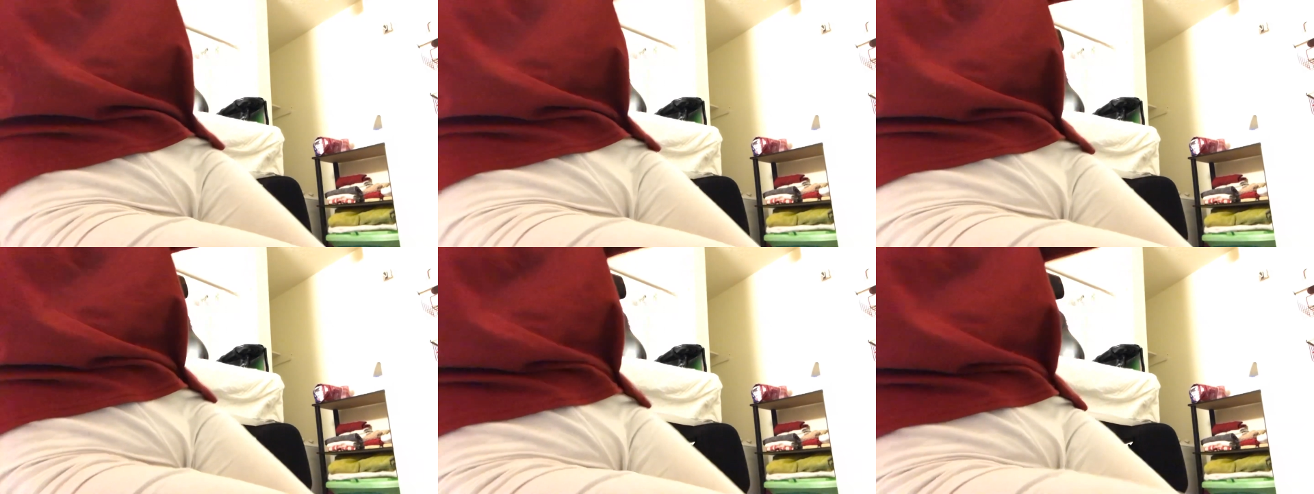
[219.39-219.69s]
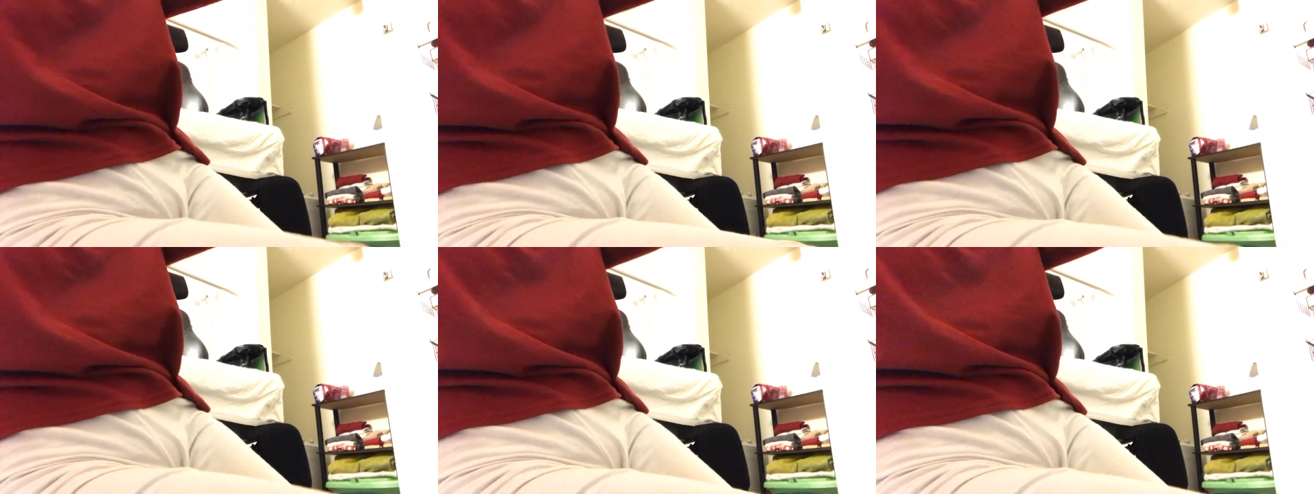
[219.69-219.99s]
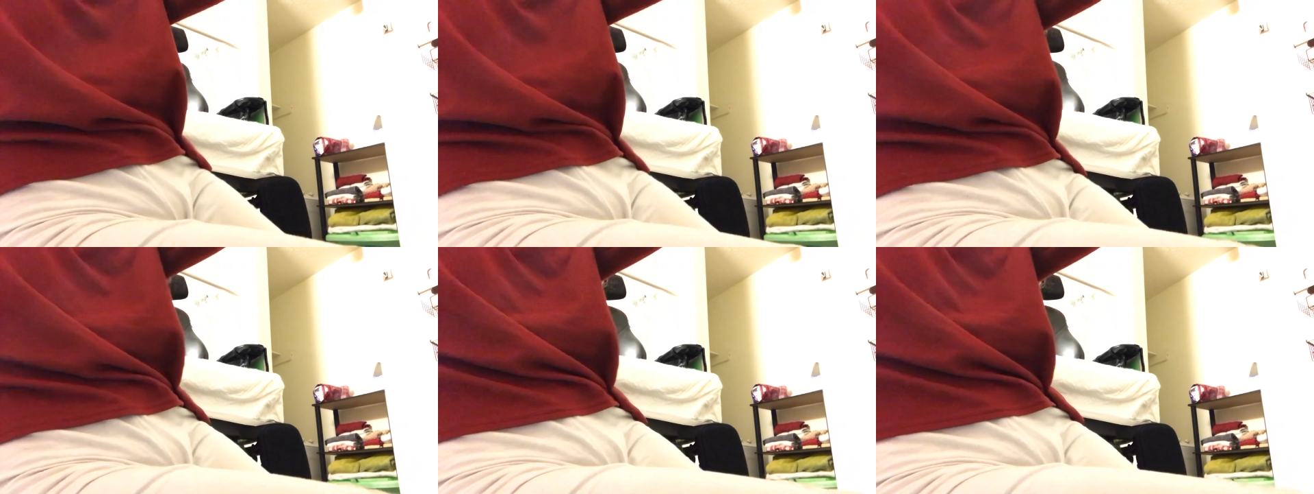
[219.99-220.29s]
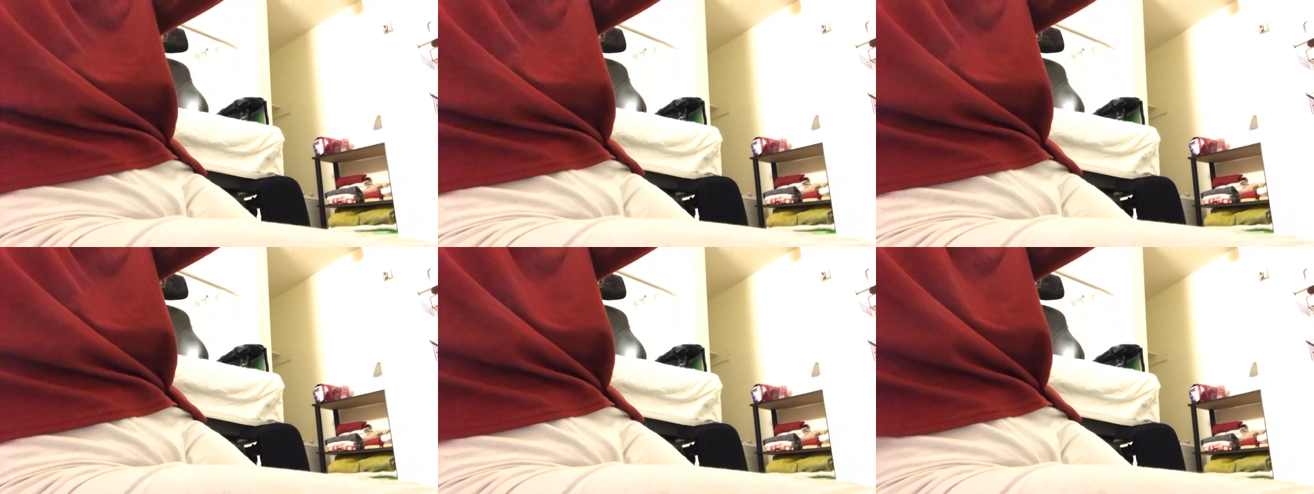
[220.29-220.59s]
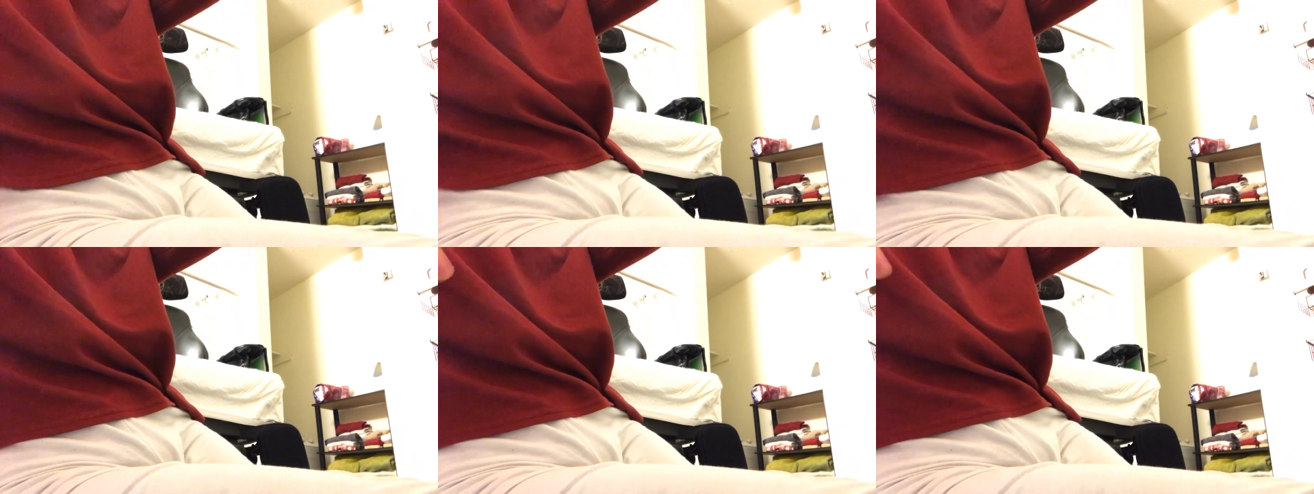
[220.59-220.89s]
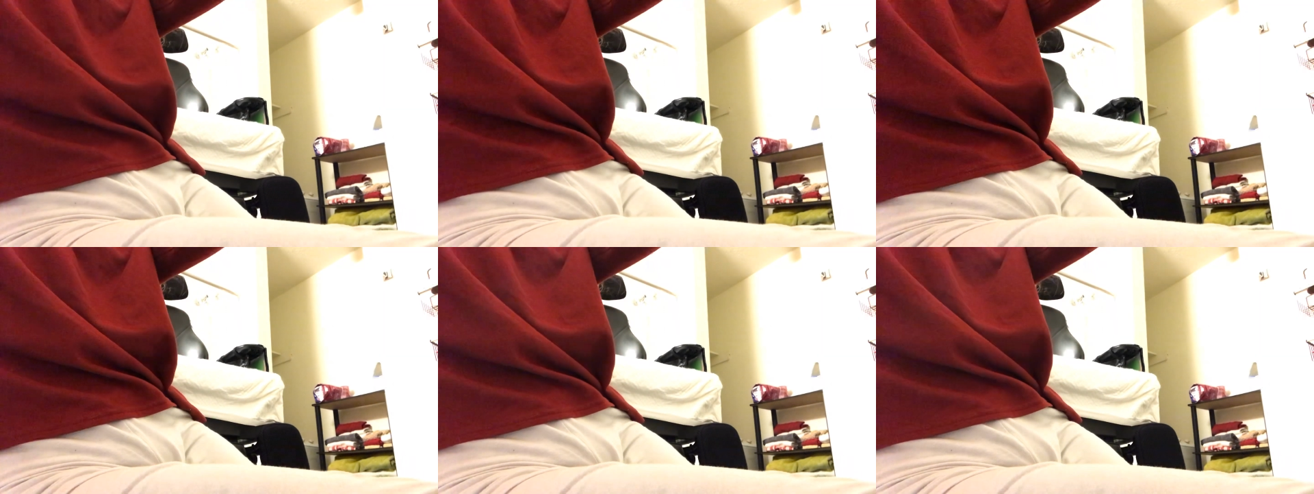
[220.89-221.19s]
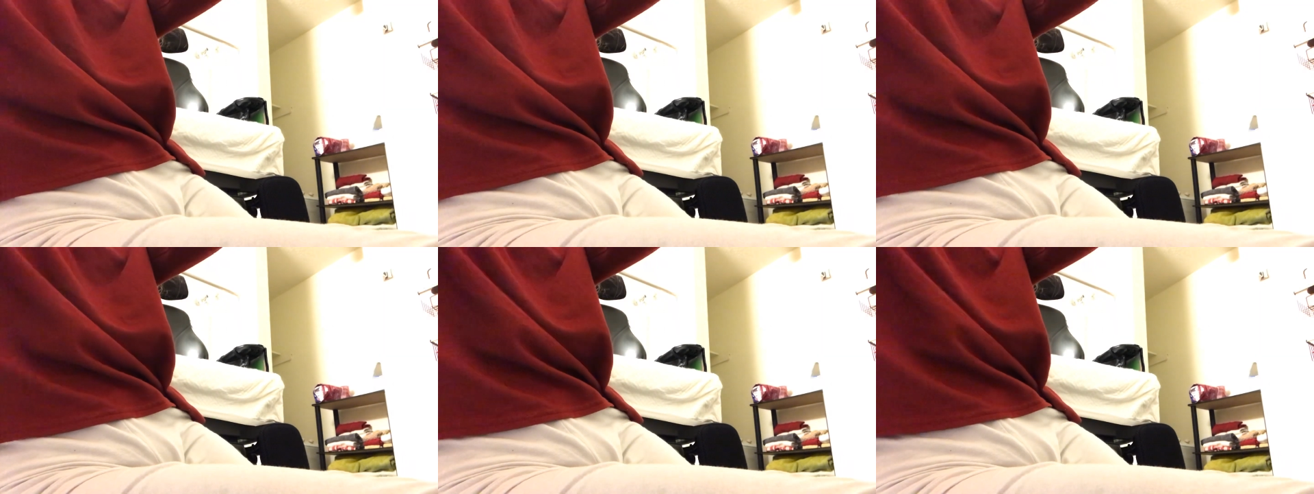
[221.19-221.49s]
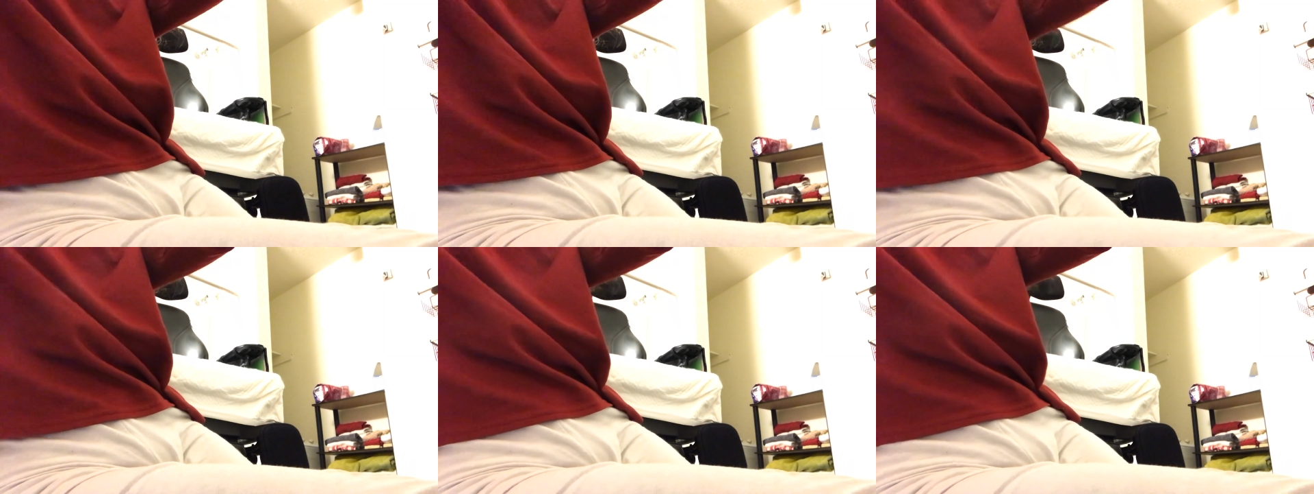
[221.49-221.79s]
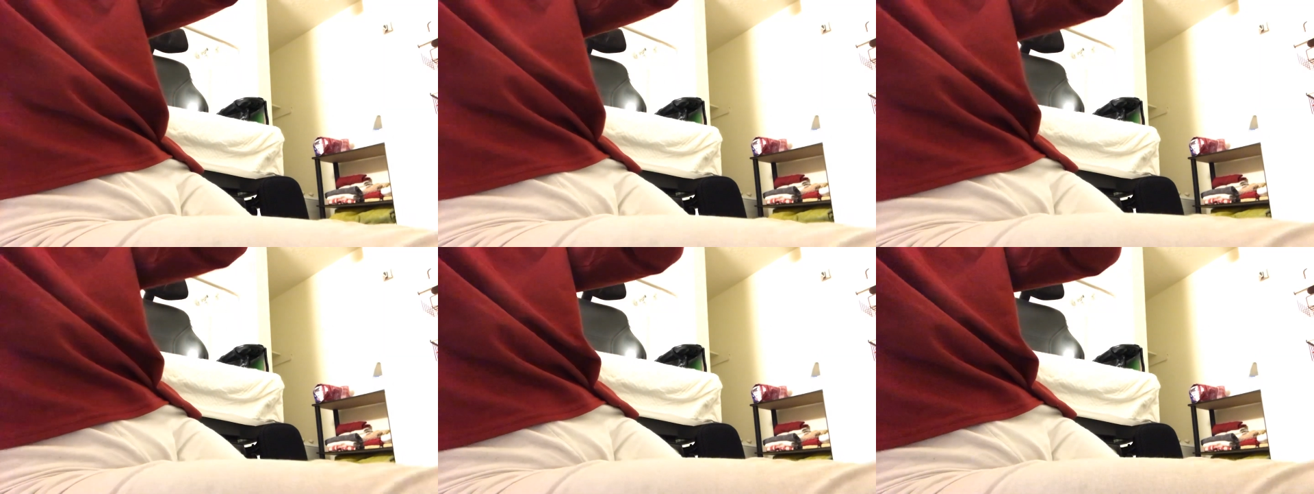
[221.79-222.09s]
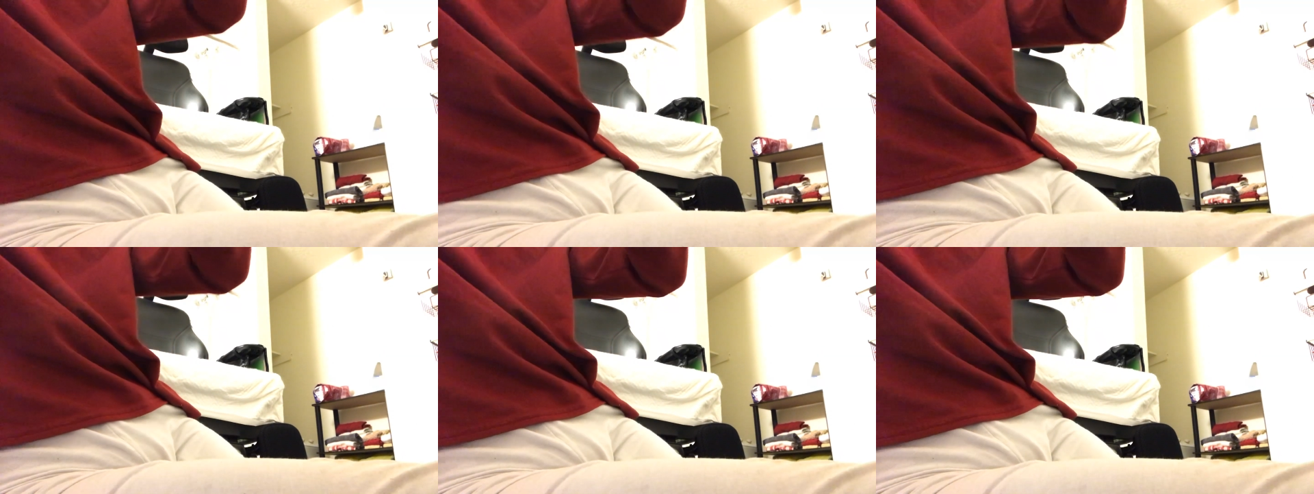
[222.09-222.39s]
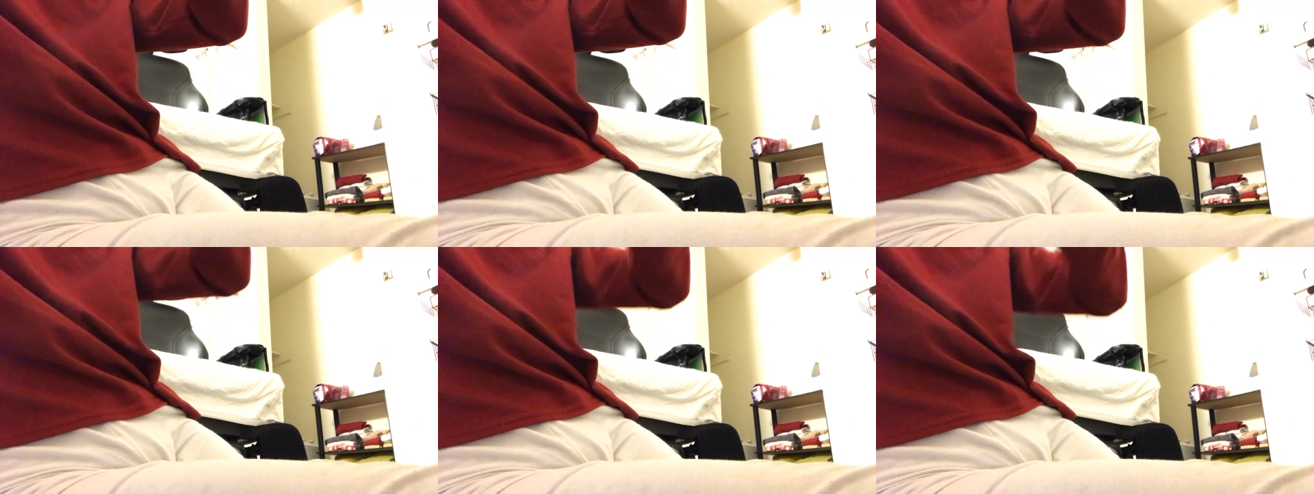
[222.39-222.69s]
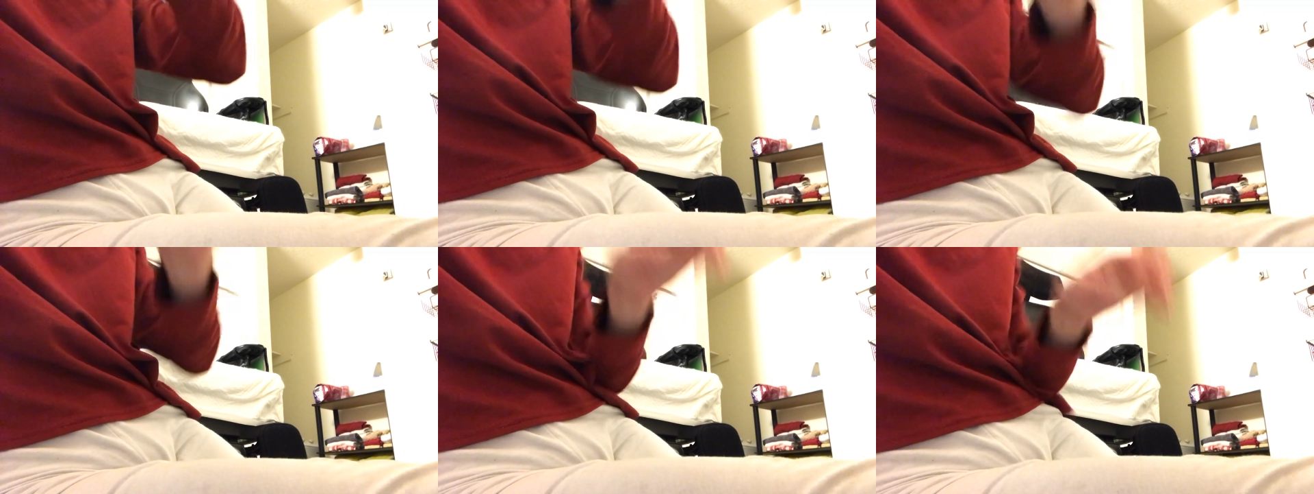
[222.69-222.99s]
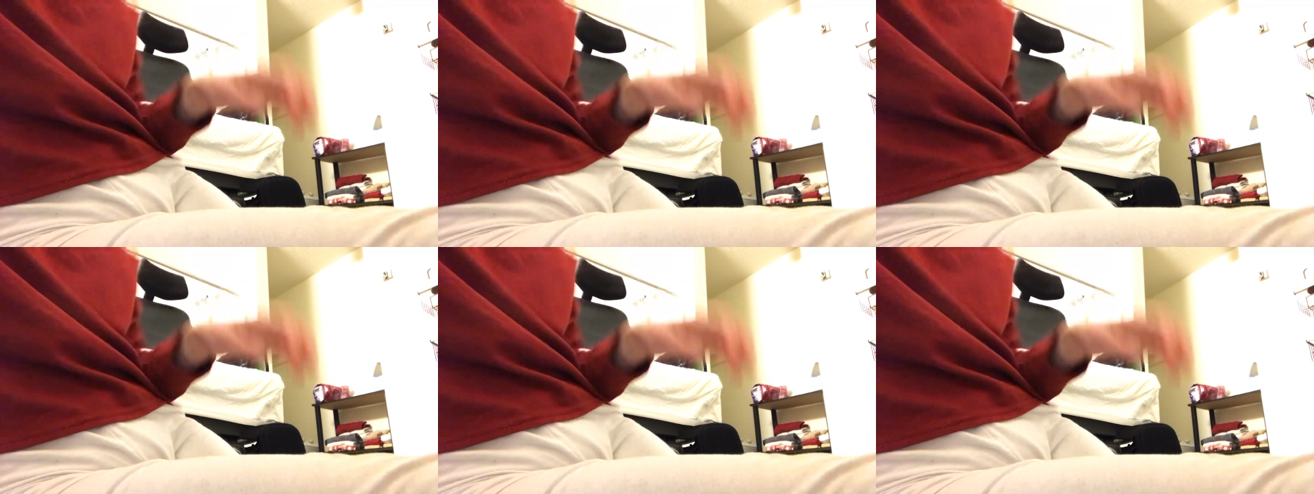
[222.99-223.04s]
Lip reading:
Nobody's mouth can be seen.